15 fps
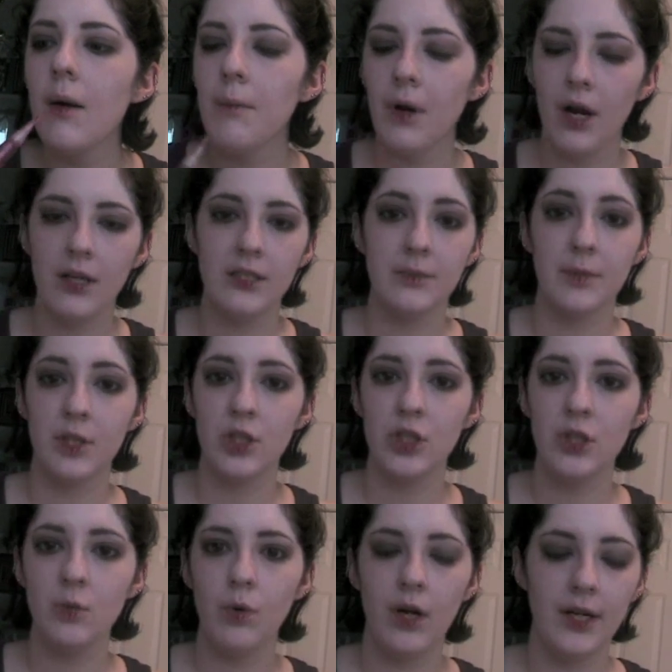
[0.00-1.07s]
Put on as much
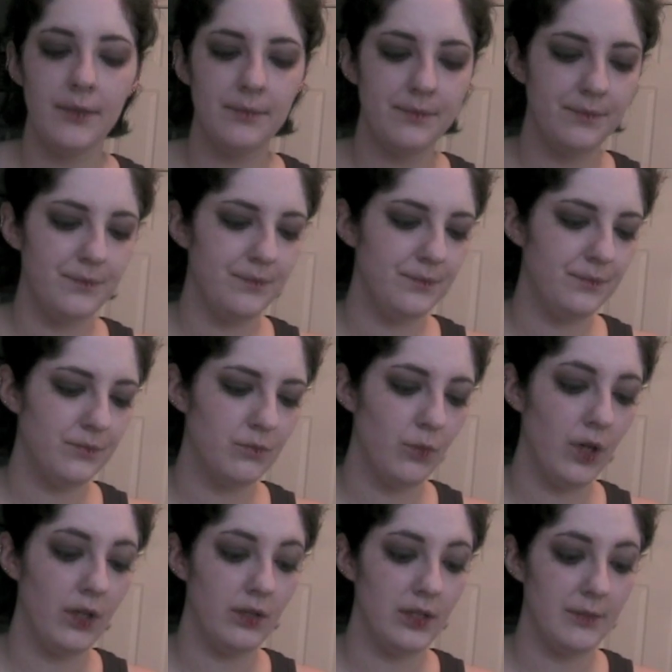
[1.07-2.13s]
as you want.
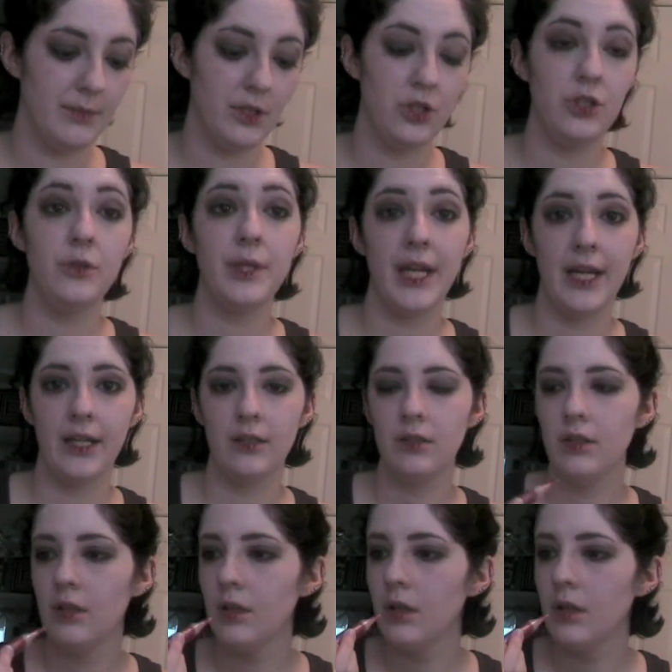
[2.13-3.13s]
Well, as much as you can.